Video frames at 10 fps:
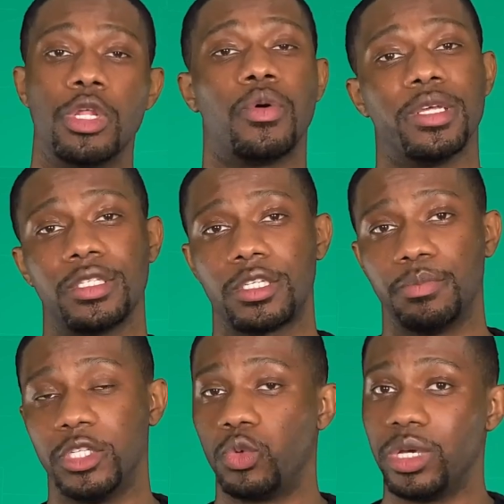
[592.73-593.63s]
notice
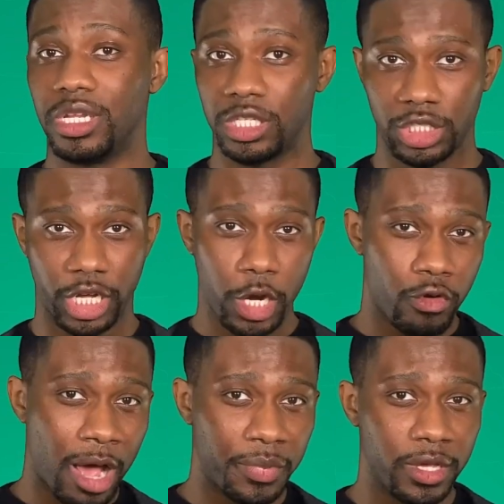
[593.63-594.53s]
between
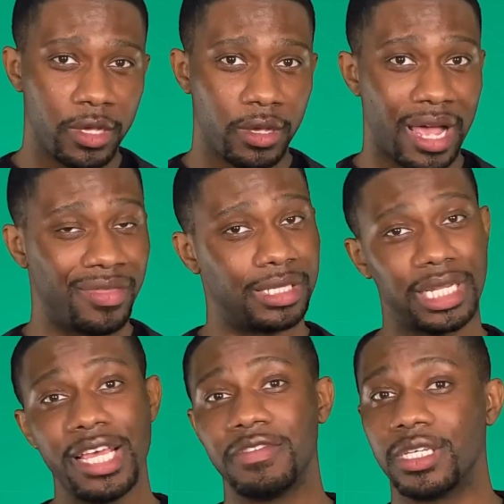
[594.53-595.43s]
sharecropping and the
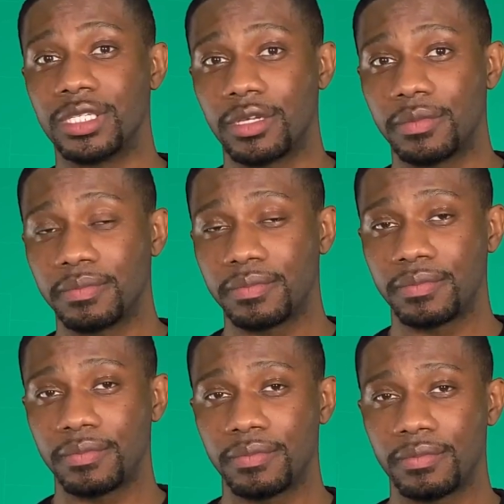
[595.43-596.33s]
slave system?
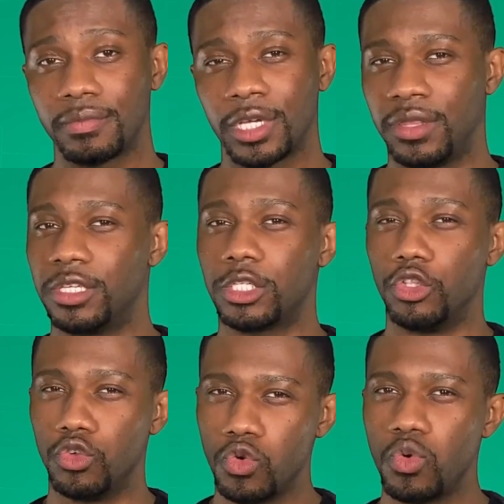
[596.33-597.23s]
Can this
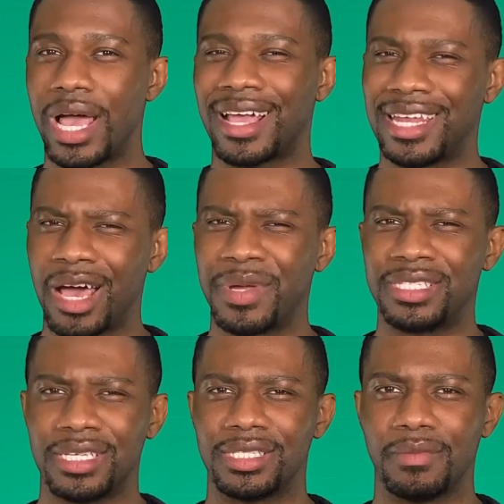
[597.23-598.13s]
new economic
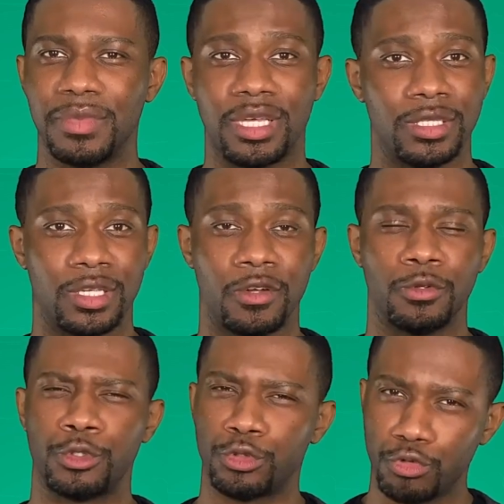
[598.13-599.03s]
system be considered
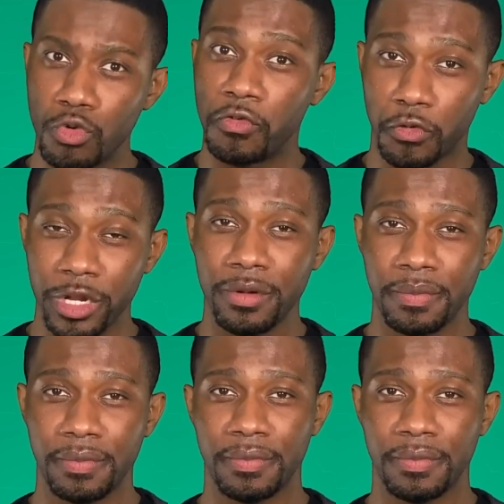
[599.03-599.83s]
true freedom?